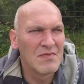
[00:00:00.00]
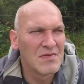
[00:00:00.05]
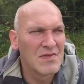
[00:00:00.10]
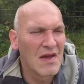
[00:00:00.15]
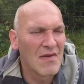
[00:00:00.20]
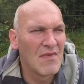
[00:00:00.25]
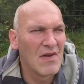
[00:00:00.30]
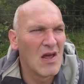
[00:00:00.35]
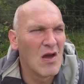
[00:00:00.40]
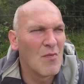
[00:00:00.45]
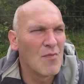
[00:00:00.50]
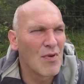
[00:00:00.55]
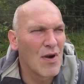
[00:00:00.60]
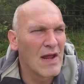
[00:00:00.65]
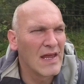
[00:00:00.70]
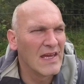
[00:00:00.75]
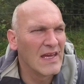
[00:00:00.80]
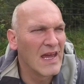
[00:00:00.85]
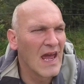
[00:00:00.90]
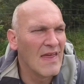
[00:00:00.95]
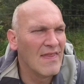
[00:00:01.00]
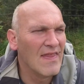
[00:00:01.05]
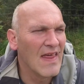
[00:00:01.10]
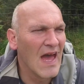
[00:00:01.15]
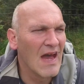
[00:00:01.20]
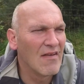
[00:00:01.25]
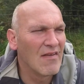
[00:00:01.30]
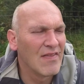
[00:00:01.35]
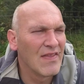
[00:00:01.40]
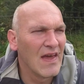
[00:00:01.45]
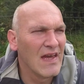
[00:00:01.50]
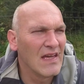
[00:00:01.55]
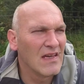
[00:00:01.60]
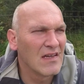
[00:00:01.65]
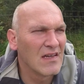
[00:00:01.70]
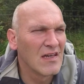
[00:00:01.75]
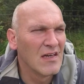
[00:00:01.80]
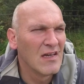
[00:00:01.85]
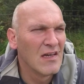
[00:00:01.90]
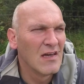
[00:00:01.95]
Have a little break again there I
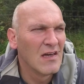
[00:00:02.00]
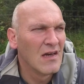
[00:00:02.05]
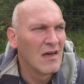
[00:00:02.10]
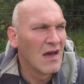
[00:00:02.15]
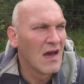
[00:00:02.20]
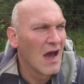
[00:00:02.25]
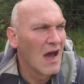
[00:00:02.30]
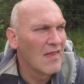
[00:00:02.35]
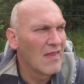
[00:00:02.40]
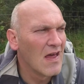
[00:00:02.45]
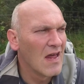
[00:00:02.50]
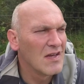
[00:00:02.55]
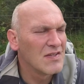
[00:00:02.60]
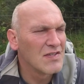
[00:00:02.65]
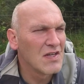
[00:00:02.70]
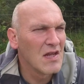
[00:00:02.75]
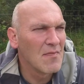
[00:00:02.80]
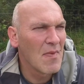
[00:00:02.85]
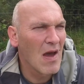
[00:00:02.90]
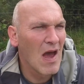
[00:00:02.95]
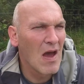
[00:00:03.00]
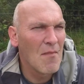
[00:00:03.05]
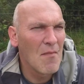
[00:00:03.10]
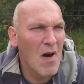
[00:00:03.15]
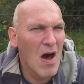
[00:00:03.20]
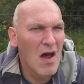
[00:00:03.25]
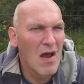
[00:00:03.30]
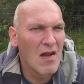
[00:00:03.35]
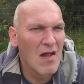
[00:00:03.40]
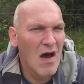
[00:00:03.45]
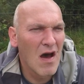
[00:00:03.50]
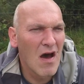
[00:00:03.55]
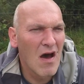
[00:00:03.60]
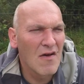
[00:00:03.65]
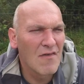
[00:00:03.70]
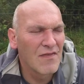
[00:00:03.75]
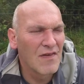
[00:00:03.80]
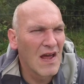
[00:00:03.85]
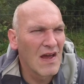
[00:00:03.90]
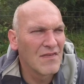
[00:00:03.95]
think, and then it's only about 1.5
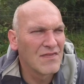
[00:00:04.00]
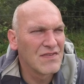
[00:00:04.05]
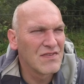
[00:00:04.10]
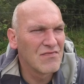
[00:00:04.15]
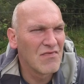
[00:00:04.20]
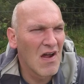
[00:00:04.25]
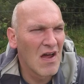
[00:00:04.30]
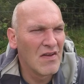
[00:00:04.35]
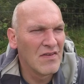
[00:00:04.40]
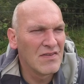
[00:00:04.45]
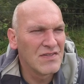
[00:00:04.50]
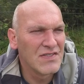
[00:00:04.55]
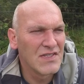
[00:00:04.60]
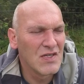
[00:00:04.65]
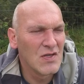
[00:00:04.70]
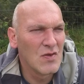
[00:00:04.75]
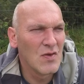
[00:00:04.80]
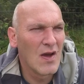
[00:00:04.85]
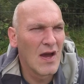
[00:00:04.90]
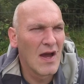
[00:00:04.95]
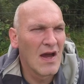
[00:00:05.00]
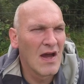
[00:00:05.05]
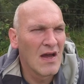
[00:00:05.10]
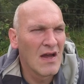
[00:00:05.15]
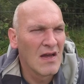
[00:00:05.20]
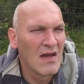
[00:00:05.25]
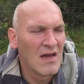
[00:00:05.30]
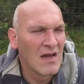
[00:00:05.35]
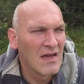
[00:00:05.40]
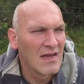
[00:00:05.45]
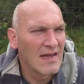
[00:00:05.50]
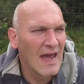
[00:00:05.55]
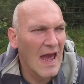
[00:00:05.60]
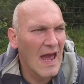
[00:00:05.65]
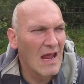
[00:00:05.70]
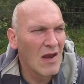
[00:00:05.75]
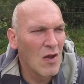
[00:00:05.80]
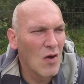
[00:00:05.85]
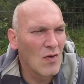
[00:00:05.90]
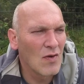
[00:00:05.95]
miles left to run to
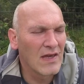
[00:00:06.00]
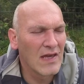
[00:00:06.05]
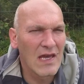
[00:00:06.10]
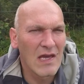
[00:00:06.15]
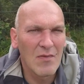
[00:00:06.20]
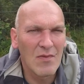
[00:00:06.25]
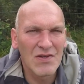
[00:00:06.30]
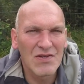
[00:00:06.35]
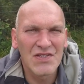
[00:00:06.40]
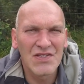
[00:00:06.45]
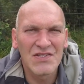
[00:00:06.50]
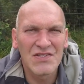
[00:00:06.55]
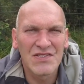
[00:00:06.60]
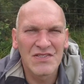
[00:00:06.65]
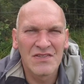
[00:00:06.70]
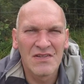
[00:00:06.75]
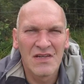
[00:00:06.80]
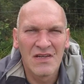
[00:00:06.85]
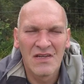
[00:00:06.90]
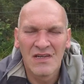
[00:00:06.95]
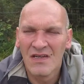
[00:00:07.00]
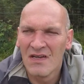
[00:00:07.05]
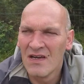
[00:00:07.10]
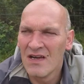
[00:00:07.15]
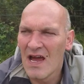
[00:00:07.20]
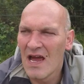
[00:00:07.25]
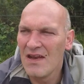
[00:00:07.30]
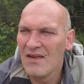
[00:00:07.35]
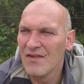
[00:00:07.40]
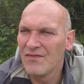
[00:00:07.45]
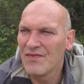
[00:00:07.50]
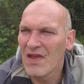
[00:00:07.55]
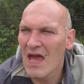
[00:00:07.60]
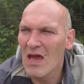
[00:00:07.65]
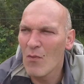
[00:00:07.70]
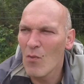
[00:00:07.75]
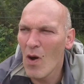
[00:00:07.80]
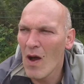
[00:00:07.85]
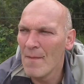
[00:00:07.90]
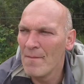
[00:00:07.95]
Gairlochy, which is end of day
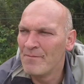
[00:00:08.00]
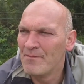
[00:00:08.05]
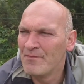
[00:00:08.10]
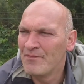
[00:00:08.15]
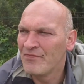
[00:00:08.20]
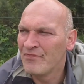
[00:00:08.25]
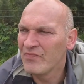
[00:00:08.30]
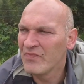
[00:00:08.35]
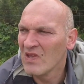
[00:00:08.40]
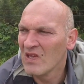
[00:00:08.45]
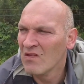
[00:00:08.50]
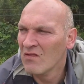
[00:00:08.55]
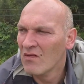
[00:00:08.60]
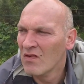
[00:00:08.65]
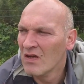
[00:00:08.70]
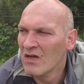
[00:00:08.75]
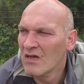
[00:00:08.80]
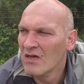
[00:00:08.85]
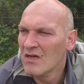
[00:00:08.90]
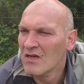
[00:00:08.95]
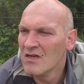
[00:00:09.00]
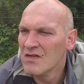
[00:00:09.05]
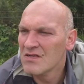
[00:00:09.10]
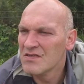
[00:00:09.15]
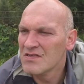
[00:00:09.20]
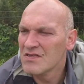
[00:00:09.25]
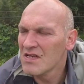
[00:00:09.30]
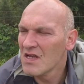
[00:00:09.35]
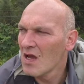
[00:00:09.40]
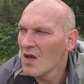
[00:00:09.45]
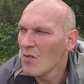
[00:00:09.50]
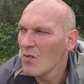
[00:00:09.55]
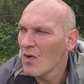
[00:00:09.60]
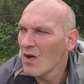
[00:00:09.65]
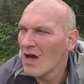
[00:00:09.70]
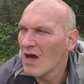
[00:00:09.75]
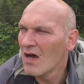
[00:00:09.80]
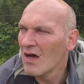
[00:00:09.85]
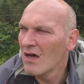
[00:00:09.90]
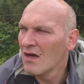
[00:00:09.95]
1.
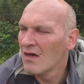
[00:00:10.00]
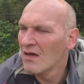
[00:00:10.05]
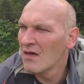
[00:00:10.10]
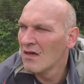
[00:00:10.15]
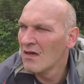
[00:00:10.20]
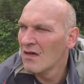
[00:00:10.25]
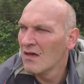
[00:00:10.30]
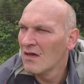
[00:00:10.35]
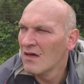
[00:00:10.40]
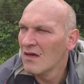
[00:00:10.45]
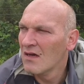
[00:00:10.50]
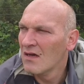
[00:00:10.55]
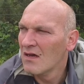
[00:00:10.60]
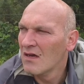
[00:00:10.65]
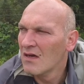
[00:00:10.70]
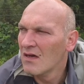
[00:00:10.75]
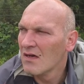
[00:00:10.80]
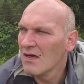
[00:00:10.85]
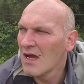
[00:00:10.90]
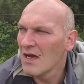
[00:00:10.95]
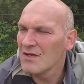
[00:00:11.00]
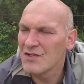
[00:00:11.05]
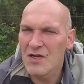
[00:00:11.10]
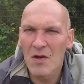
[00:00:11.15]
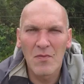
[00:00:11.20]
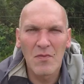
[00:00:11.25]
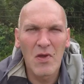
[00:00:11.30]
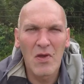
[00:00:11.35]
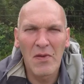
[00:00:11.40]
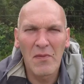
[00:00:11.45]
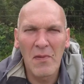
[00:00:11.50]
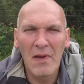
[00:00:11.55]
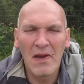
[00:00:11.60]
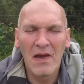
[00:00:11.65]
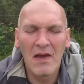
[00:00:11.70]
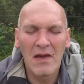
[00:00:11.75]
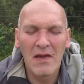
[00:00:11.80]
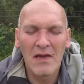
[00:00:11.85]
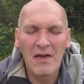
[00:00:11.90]
So catch up with you in a bit.